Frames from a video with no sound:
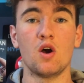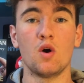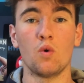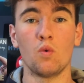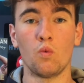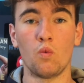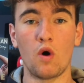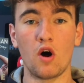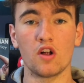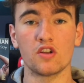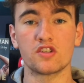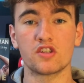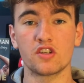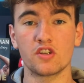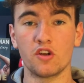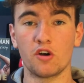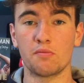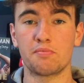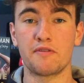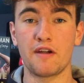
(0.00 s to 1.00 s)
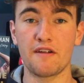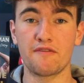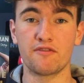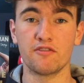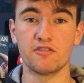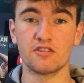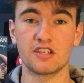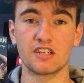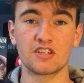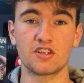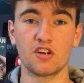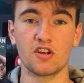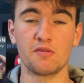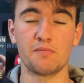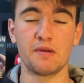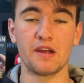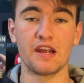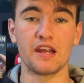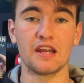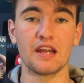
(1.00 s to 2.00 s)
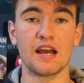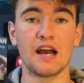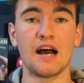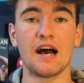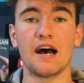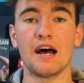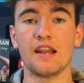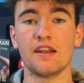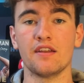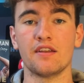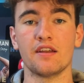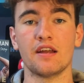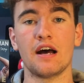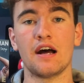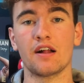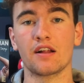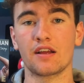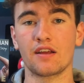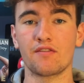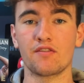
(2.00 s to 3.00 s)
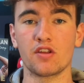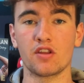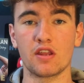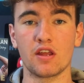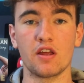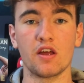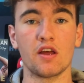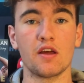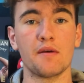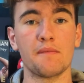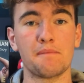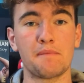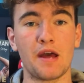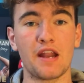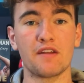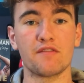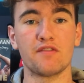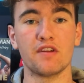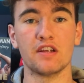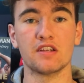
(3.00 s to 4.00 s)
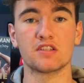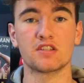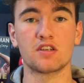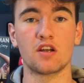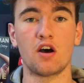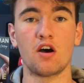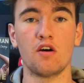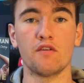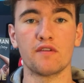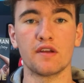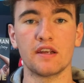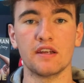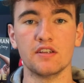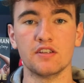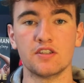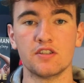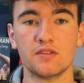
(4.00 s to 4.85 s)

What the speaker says: what your preference is going to be, and I'll give you the benefits of each.